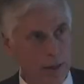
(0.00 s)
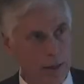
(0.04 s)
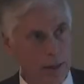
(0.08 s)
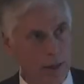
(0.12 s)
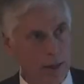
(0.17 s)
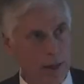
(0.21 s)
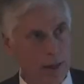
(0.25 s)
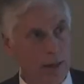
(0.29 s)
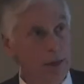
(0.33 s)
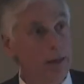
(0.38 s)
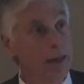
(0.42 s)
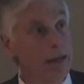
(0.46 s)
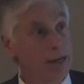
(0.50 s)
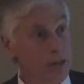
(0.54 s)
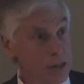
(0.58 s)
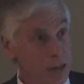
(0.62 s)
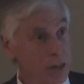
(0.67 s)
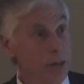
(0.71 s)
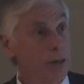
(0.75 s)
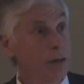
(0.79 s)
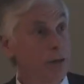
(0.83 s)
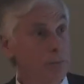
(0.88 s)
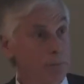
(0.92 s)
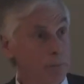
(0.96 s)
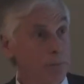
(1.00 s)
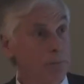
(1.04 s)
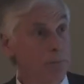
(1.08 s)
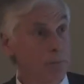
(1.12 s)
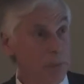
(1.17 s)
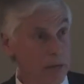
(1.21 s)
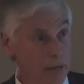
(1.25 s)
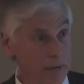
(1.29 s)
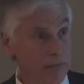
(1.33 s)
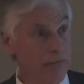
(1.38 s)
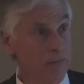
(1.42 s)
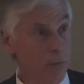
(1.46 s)
unless they're
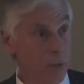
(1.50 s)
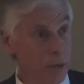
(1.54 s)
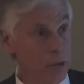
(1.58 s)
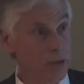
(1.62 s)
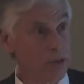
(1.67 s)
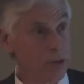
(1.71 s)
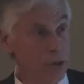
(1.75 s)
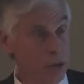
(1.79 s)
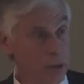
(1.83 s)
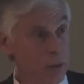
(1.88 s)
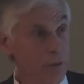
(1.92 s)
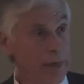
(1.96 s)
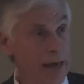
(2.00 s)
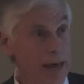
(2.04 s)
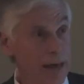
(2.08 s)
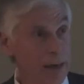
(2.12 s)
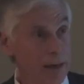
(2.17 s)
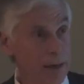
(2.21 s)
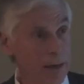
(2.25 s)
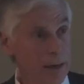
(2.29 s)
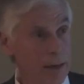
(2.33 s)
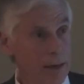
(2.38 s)
being forced to do that.